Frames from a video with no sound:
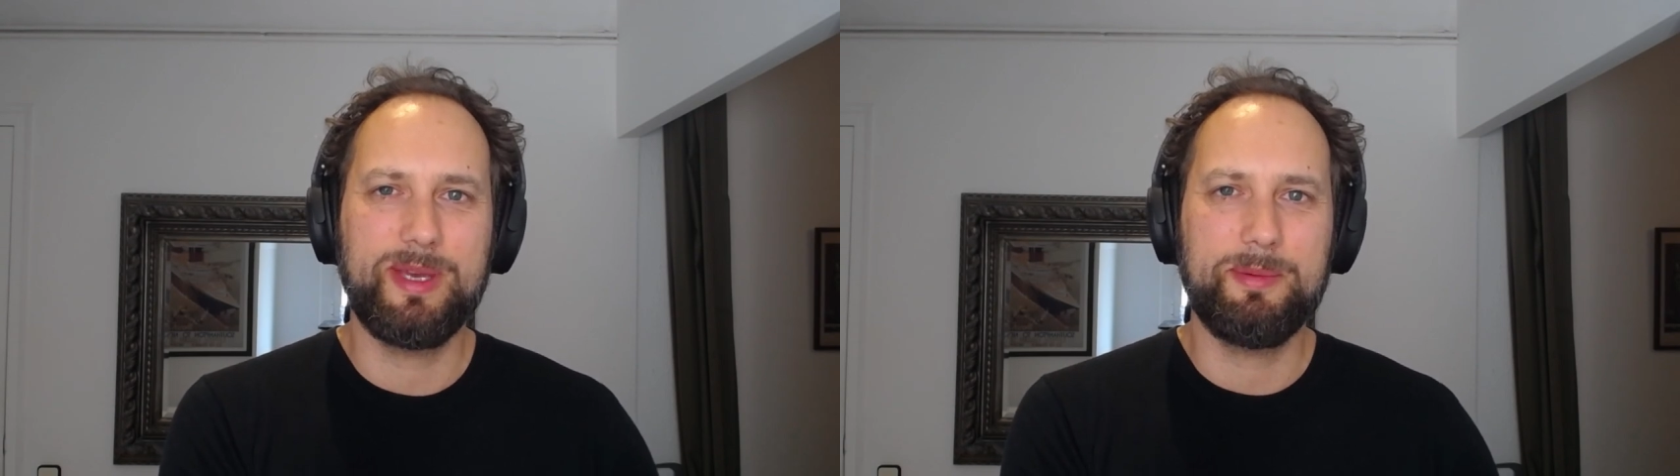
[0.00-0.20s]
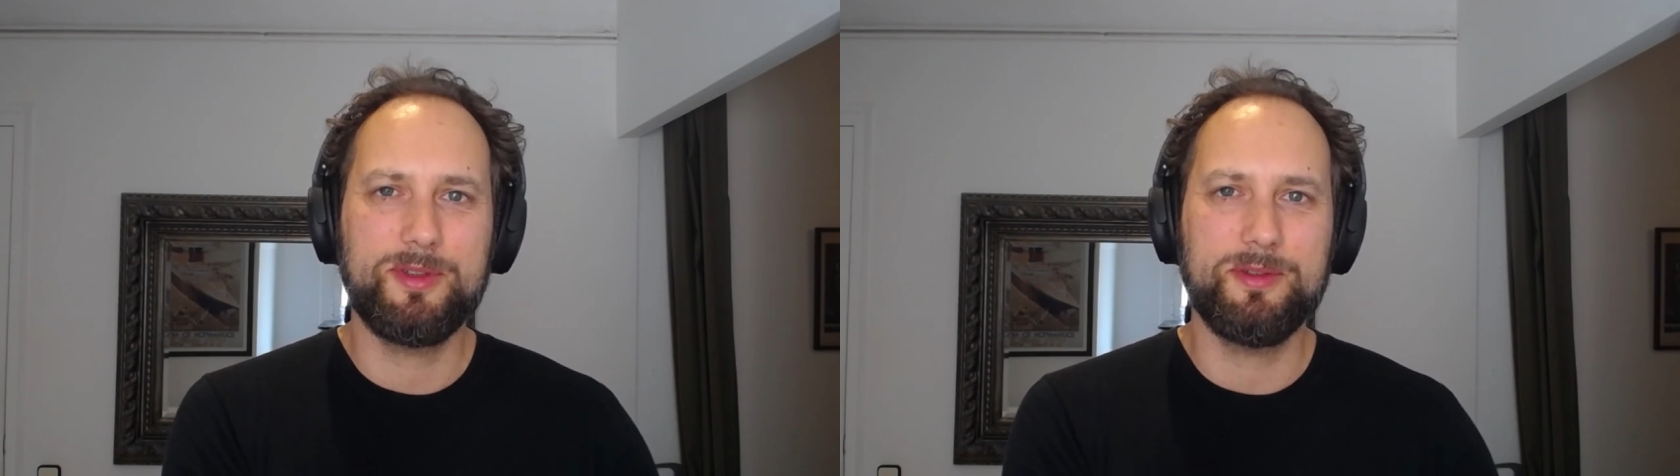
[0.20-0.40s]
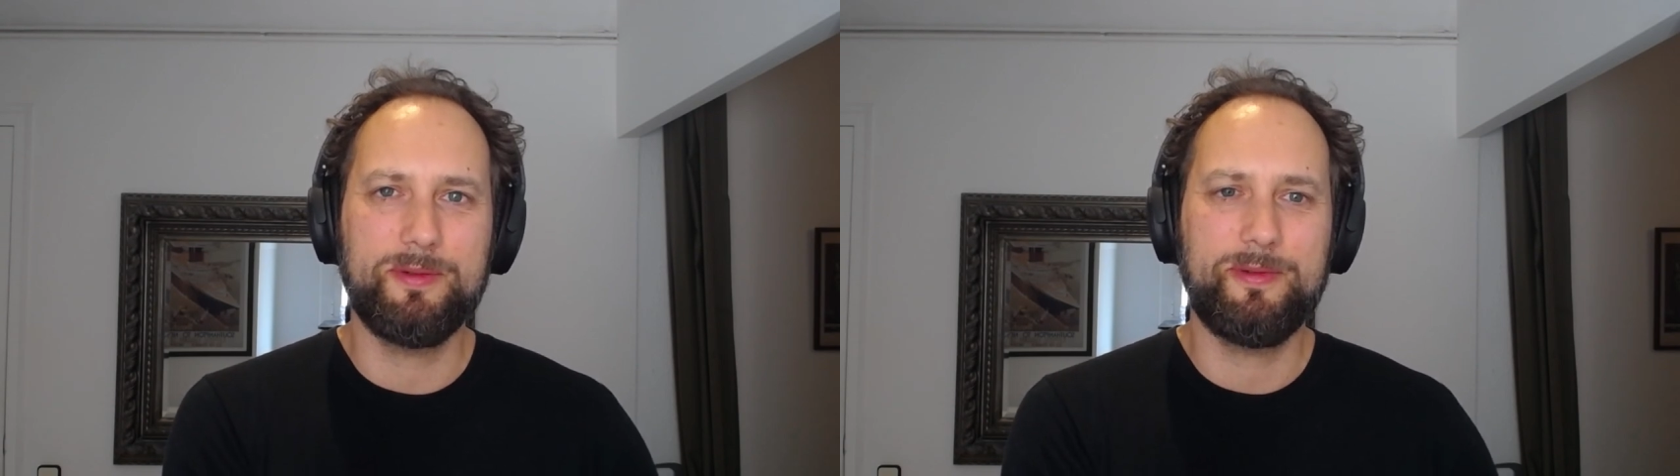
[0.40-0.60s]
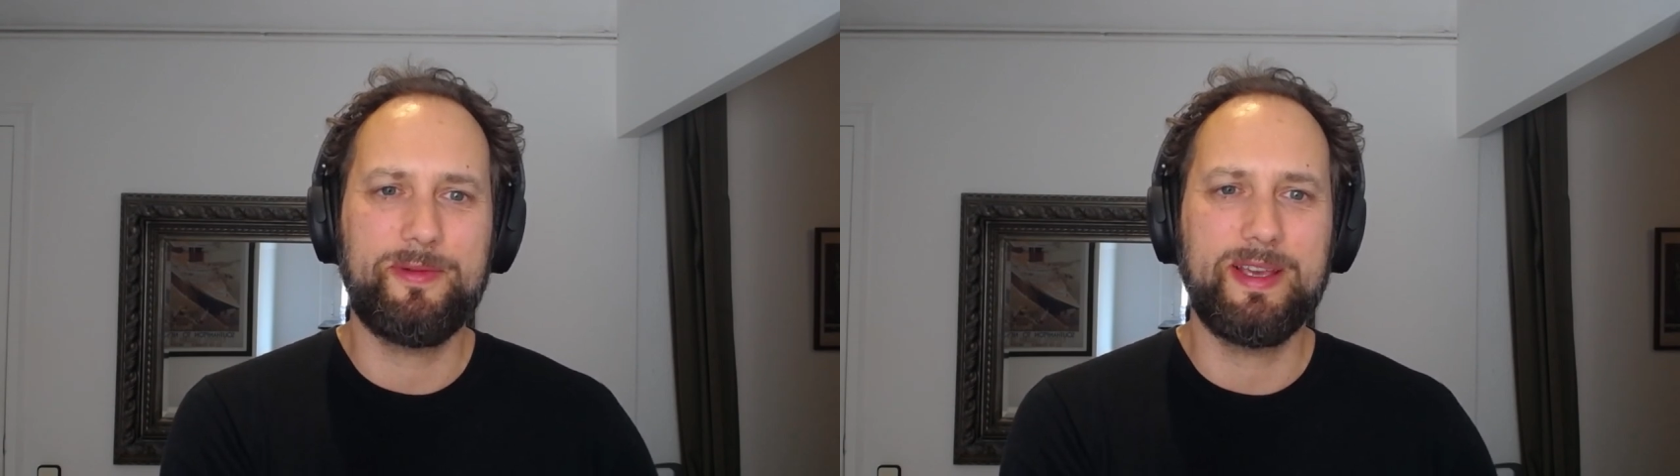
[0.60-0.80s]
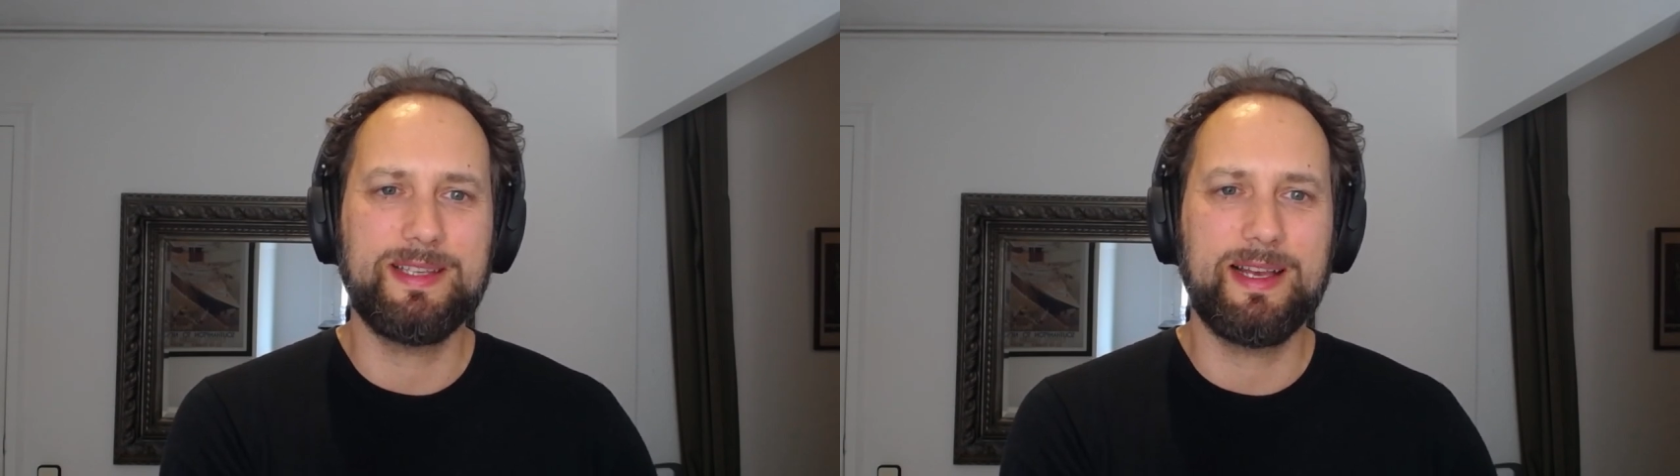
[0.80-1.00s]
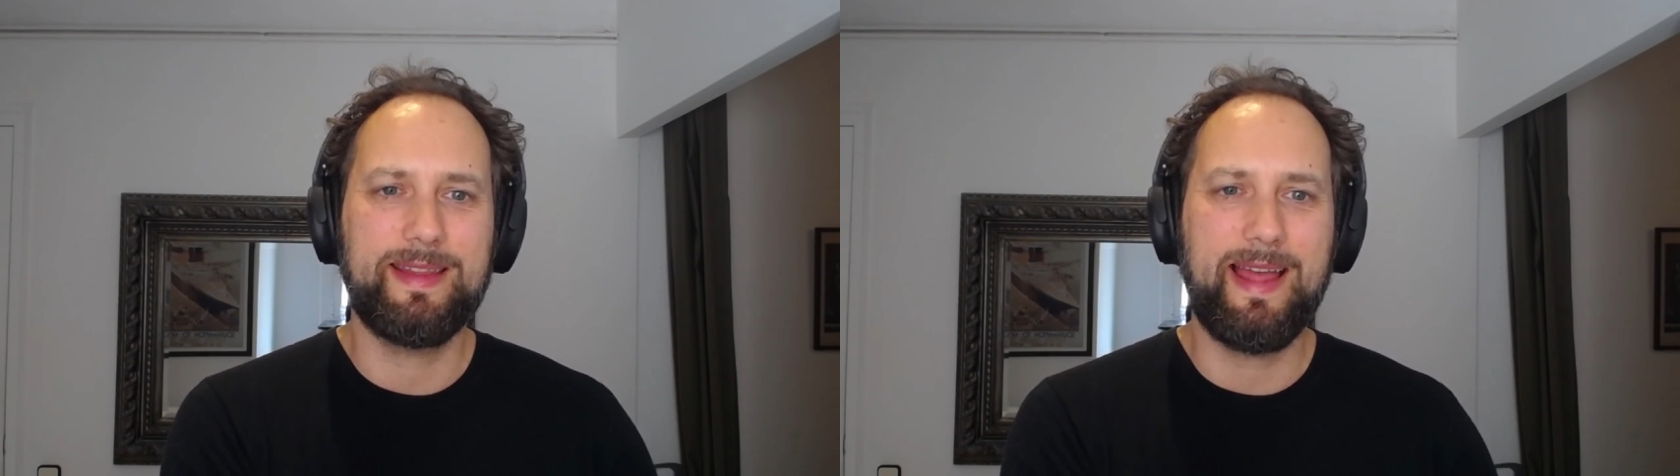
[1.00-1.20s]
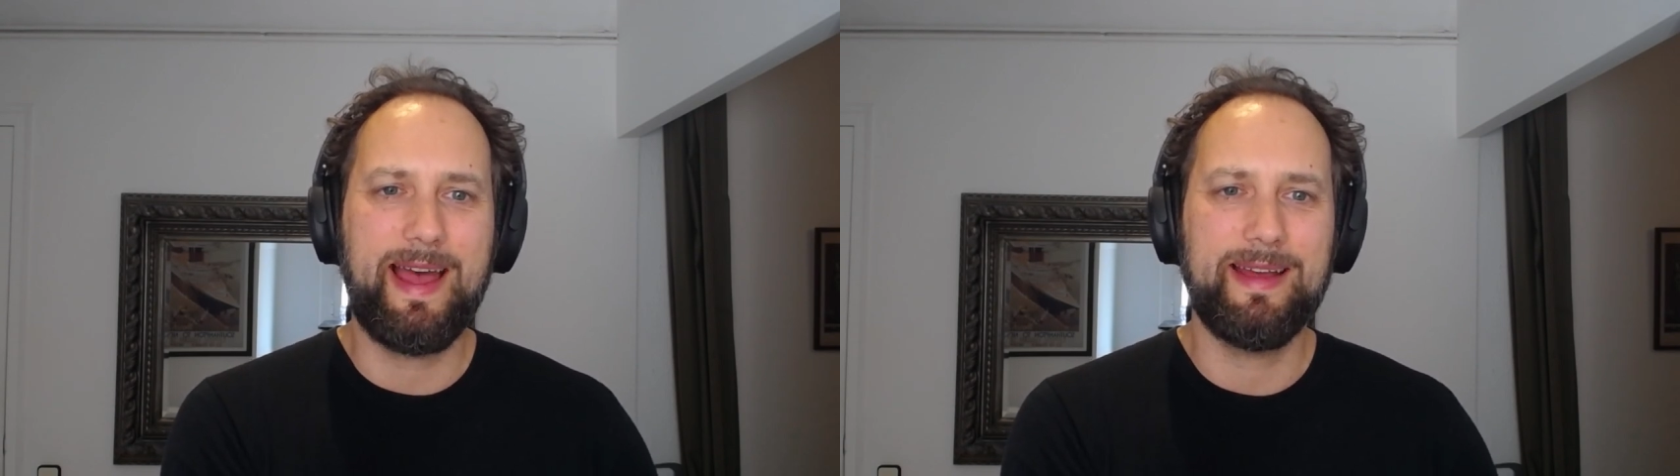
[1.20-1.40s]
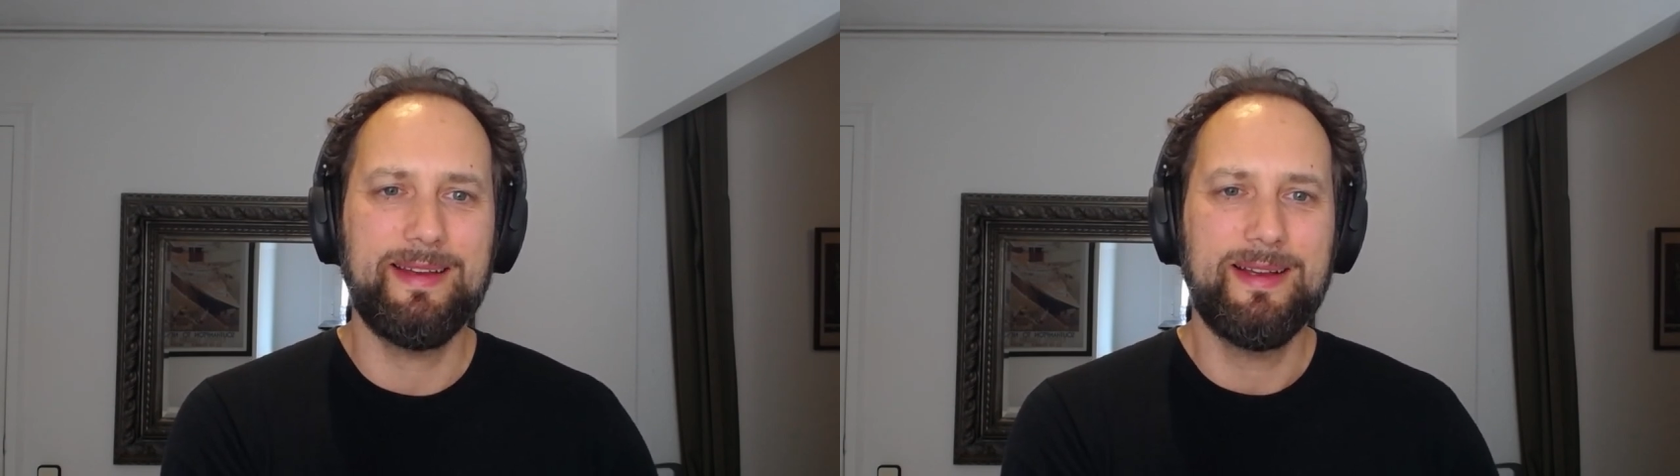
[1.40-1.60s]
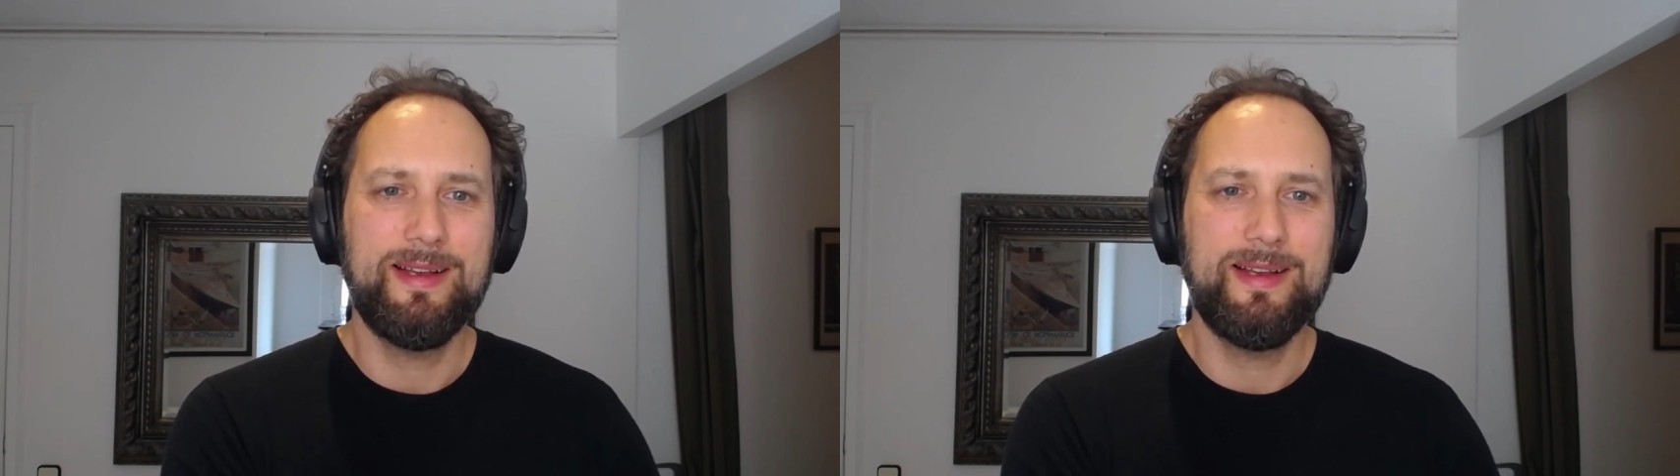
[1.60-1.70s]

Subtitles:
be able to do things like that,